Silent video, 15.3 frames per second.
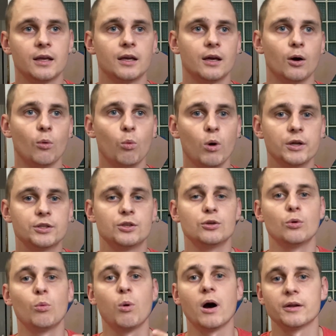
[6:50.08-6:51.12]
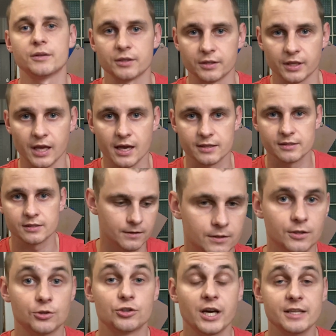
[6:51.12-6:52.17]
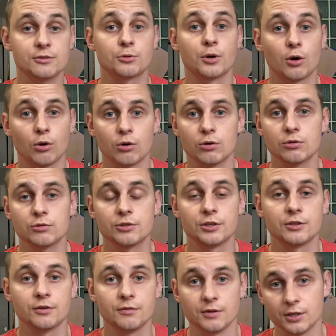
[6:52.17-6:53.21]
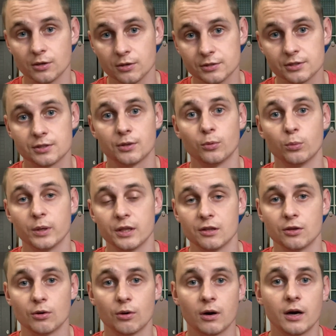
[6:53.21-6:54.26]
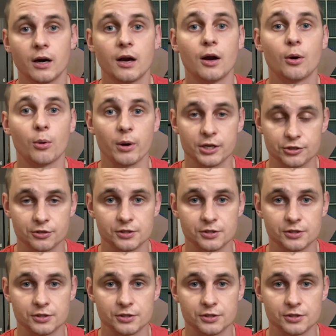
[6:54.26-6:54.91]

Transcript: what you wanted, yes? Just record videos with your Russian